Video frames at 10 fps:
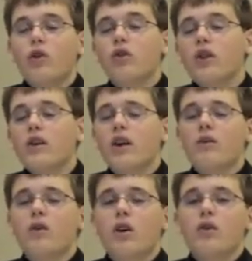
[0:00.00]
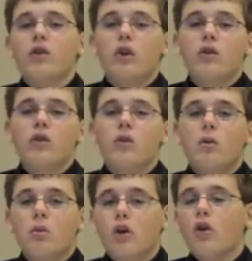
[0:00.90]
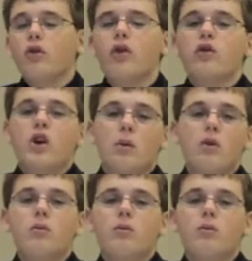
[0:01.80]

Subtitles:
state to advertise their events, but also the chapter.